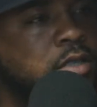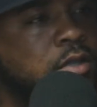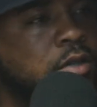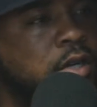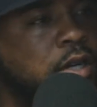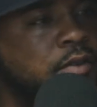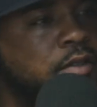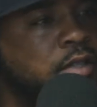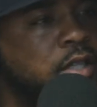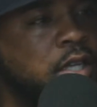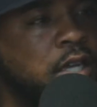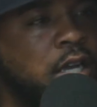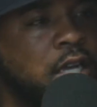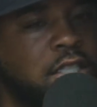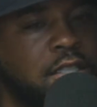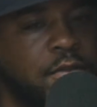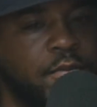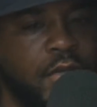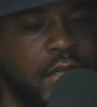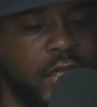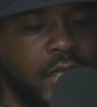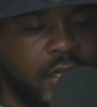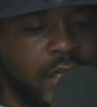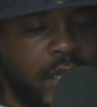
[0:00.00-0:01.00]
so everything okay. has
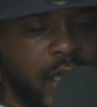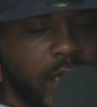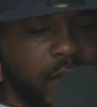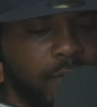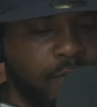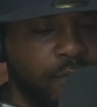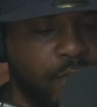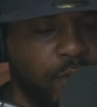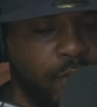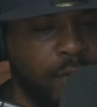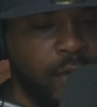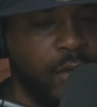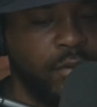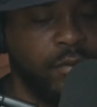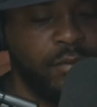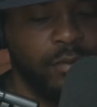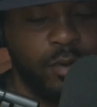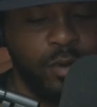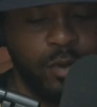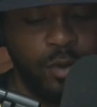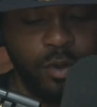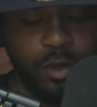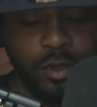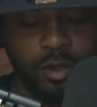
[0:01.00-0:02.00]
to be in like boom boom
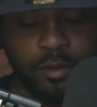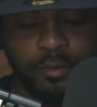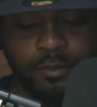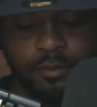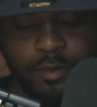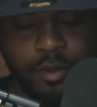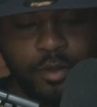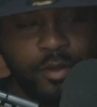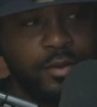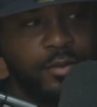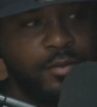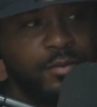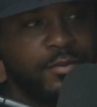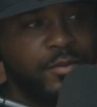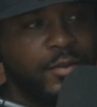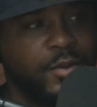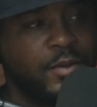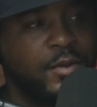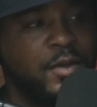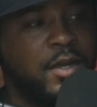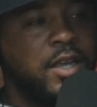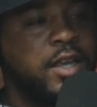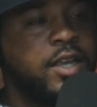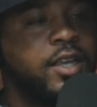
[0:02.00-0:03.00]
order. Boop, okay.
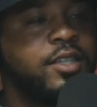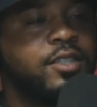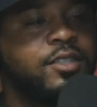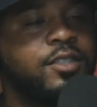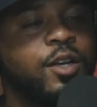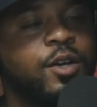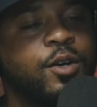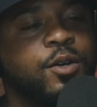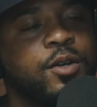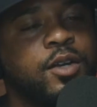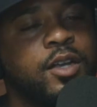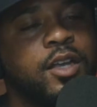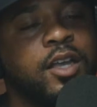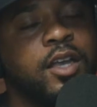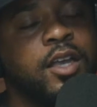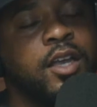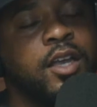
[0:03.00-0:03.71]
Boop. So,